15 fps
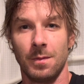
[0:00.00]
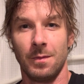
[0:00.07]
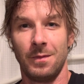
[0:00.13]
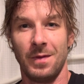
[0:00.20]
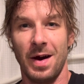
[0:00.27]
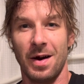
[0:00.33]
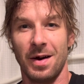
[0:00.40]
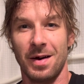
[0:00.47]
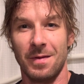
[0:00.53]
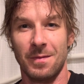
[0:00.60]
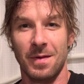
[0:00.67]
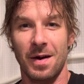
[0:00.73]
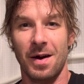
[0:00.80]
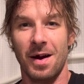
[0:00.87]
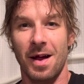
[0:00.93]
very,
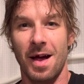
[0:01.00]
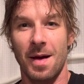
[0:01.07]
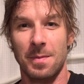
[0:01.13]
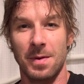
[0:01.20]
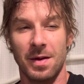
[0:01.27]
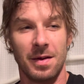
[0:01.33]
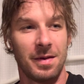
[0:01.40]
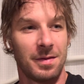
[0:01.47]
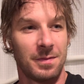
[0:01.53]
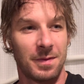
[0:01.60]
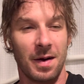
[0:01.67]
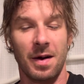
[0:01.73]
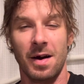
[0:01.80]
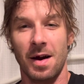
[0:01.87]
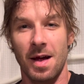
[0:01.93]
very happy.
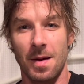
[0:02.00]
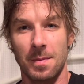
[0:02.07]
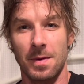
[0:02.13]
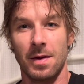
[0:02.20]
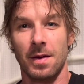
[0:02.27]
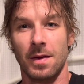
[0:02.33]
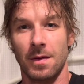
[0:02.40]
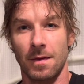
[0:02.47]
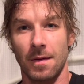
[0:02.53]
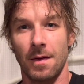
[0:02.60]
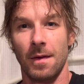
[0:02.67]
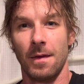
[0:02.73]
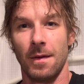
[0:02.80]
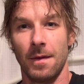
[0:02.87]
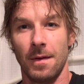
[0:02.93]
Very happy.
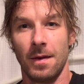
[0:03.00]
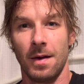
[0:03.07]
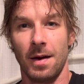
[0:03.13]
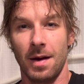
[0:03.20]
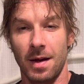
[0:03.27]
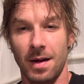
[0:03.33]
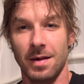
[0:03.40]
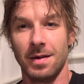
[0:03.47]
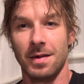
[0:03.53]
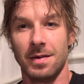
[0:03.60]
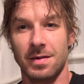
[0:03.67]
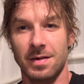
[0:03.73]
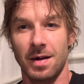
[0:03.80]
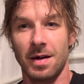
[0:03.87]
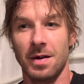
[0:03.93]
And I get into the
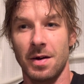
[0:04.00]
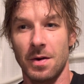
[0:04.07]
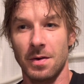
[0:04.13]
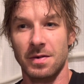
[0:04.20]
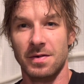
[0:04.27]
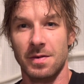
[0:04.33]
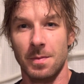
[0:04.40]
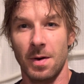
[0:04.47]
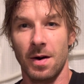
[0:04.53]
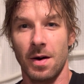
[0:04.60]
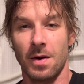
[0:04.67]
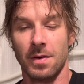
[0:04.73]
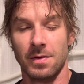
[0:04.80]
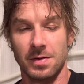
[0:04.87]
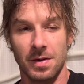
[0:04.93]
Shenandoahs
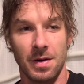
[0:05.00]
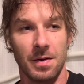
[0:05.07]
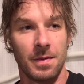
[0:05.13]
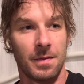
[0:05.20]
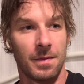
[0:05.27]
tomorrow, so